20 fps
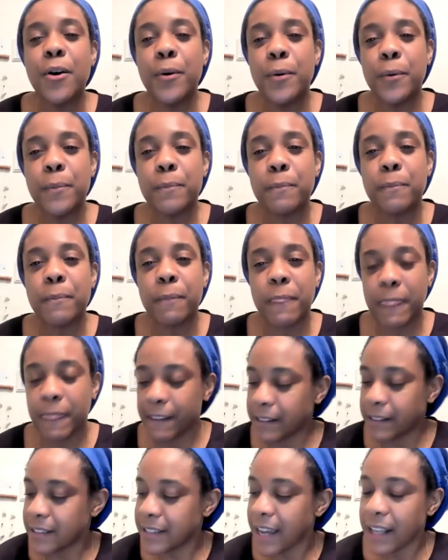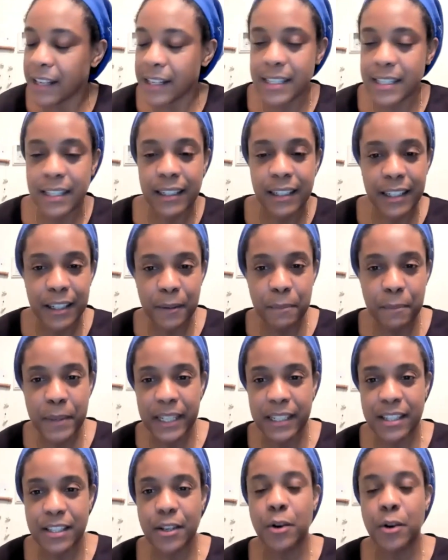So tell us a little bit.